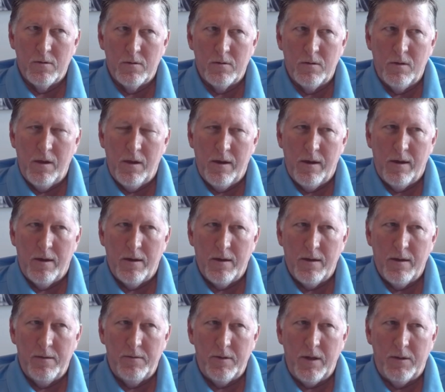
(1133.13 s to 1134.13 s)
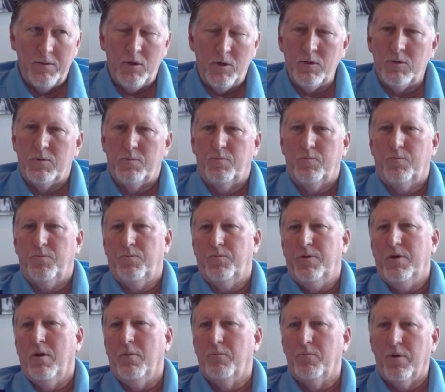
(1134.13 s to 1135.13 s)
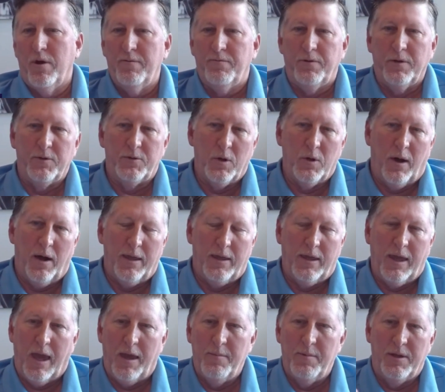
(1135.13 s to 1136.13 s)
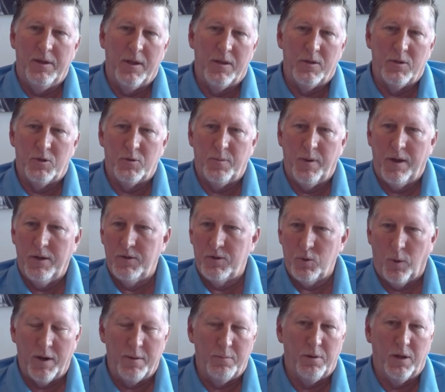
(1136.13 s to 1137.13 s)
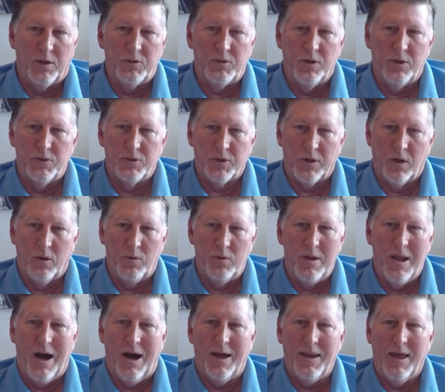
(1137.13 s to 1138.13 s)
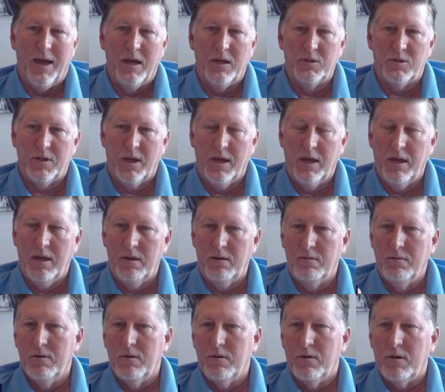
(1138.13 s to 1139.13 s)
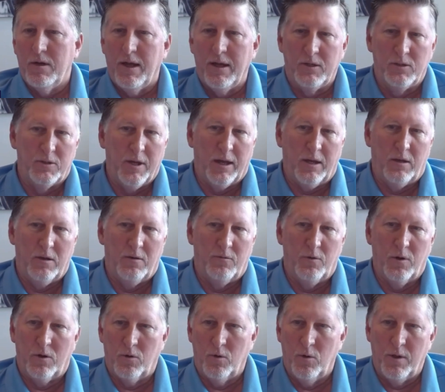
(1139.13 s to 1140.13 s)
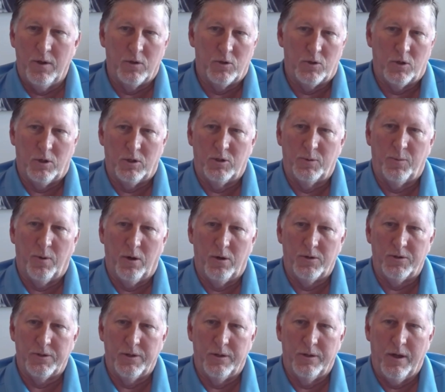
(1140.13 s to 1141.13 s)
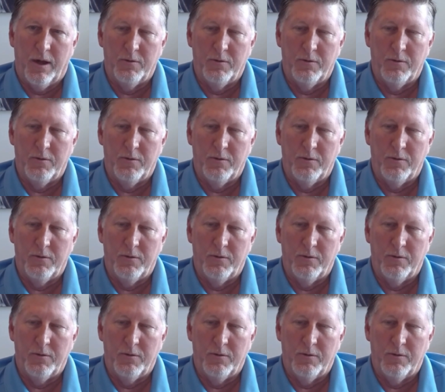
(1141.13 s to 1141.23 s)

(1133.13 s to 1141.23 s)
Yeah, and just briefly, so I came into this space 20 plus years ago, not as a executive recruiting search person.